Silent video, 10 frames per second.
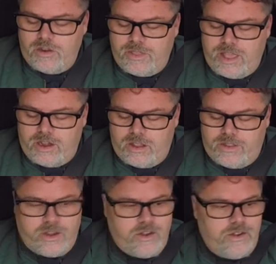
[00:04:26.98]
with that on
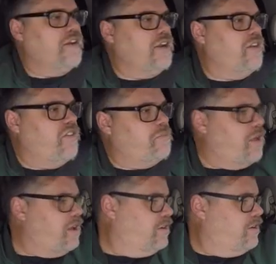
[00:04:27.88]
there. Give her,
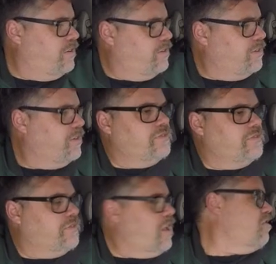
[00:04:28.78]
bud.
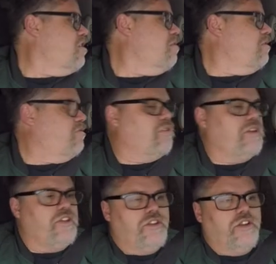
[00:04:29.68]
I've done before
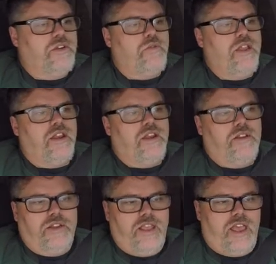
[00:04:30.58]
you. You're gonna wait,
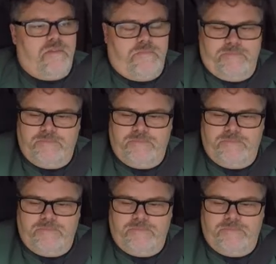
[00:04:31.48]
Captain.